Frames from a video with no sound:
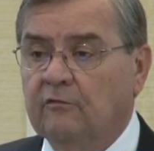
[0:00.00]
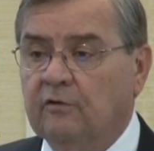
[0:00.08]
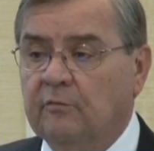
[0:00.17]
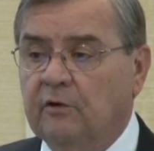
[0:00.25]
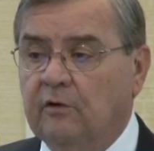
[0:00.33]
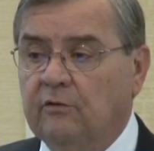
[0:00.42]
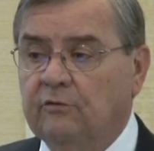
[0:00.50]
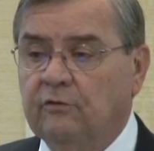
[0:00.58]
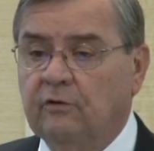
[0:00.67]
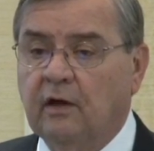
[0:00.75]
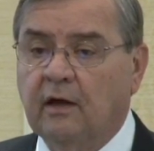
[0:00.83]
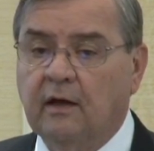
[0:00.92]
from those
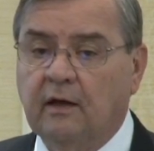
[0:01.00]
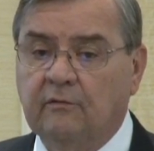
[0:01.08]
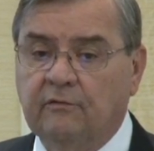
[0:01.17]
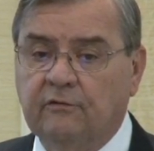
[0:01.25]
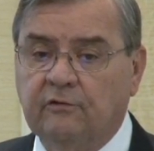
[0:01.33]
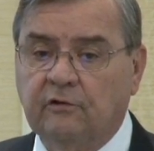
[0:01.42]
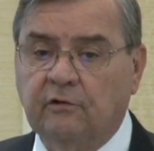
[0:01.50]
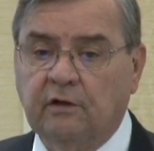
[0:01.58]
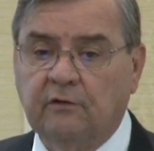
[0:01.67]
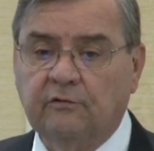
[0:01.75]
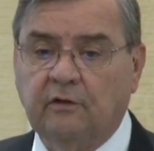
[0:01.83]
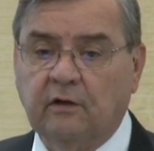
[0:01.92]
who have
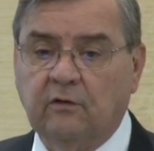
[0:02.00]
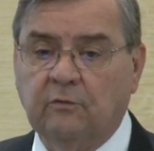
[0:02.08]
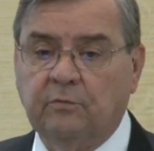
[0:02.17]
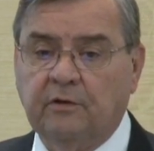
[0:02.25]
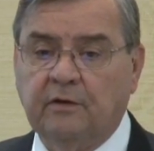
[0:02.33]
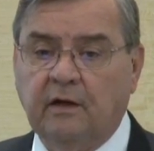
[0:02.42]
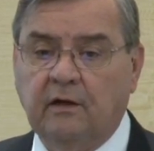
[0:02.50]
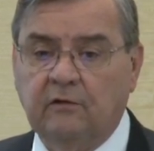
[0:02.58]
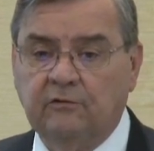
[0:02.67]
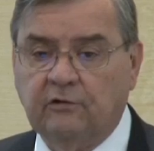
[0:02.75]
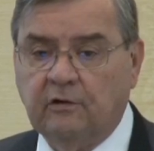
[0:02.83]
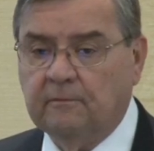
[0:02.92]
serious
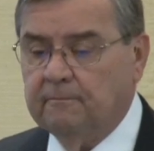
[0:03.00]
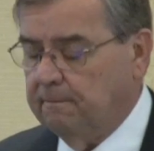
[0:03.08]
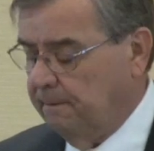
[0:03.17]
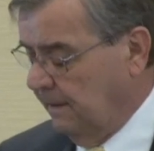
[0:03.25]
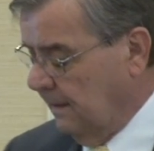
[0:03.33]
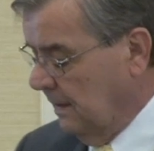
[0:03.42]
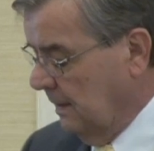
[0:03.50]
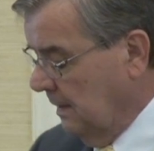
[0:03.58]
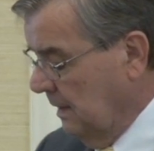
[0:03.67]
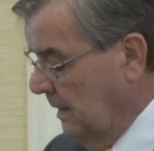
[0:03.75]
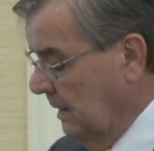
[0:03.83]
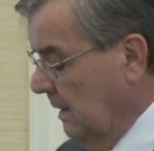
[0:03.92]
psychopathology.
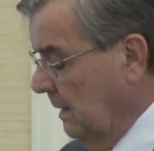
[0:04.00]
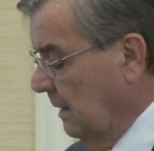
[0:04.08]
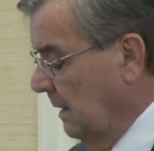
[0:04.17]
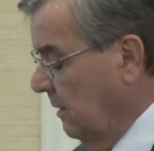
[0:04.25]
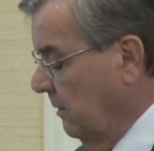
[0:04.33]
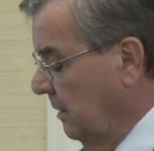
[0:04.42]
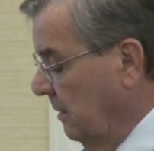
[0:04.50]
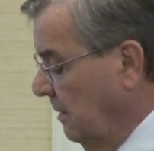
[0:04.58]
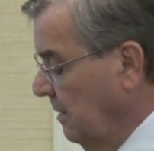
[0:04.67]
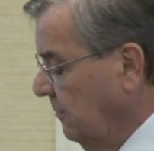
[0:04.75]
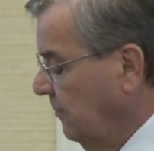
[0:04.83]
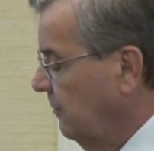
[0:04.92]
Now, in
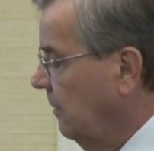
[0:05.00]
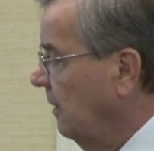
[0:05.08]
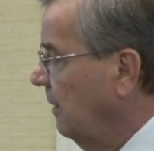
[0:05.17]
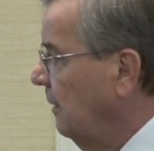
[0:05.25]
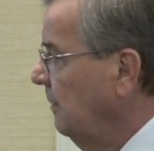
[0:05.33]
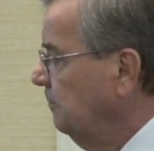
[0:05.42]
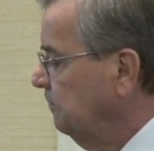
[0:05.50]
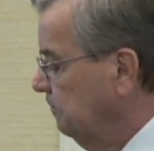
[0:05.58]
another study,